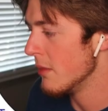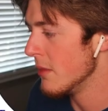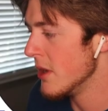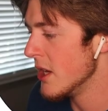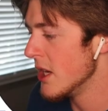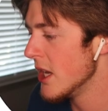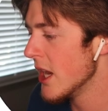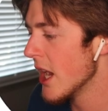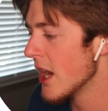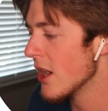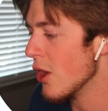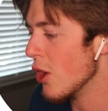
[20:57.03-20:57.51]
mean,
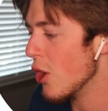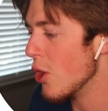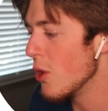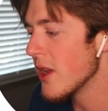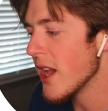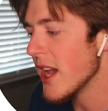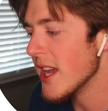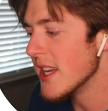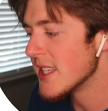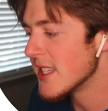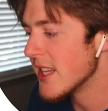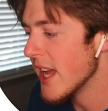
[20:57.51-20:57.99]
he had
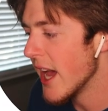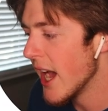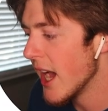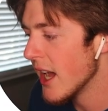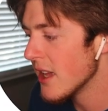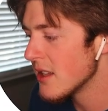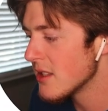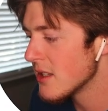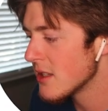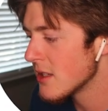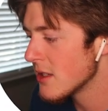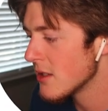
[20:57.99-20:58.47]
okay
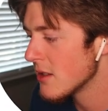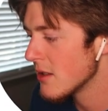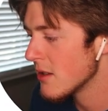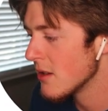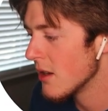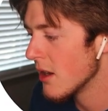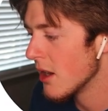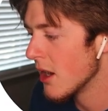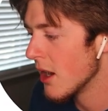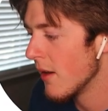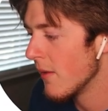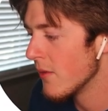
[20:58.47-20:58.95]
stats.
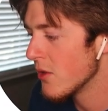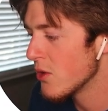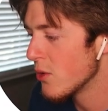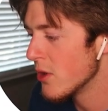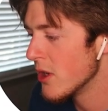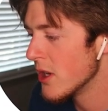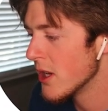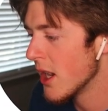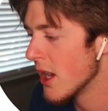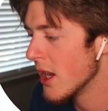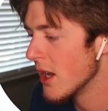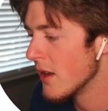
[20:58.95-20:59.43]

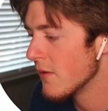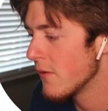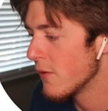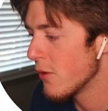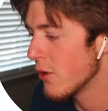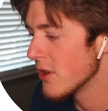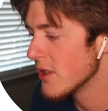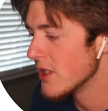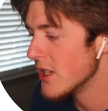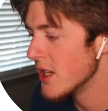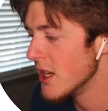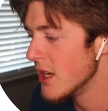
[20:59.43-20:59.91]
29,
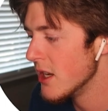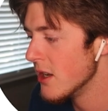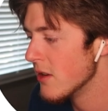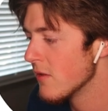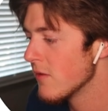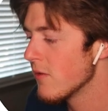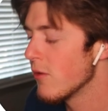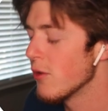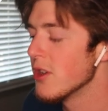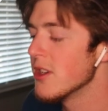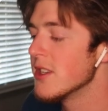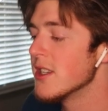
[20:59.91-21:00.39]
14,
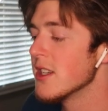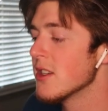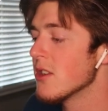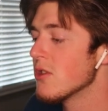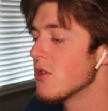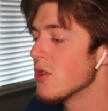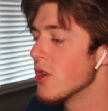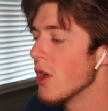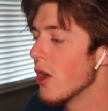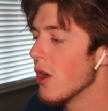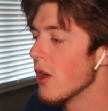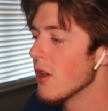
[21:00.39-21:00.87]

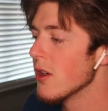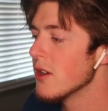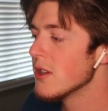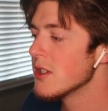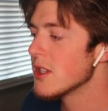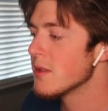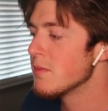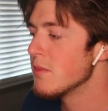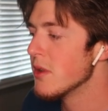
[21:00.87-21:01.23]
4,600 yards.